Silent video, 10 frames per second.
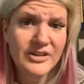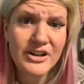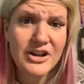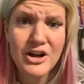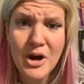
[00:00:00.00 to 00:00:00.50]

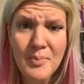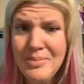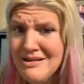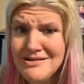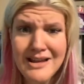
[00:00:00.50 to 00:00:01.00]
you know,
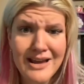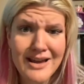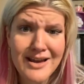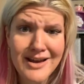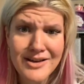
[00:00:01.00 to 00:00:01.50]

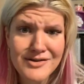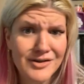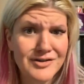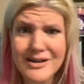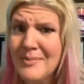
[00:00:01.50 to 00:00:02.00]
business
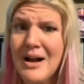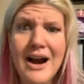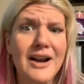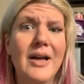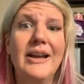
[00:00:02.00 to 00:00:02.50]
or some kind of,